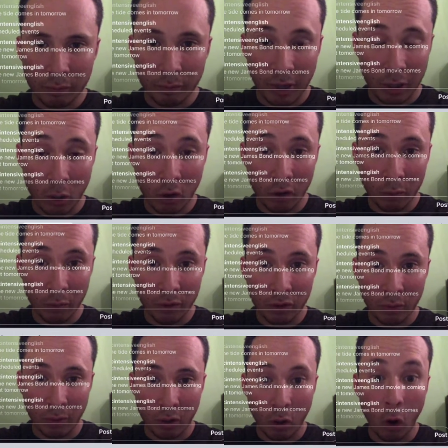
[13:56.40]
I go to the movies
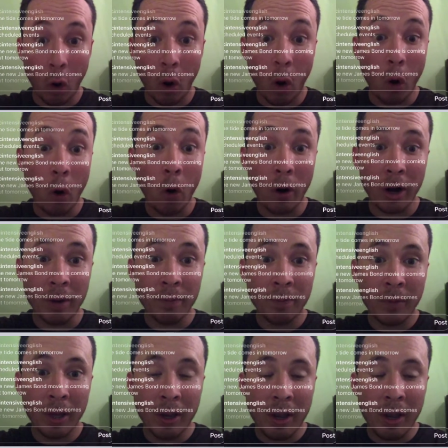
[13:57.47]
tomorrow. Or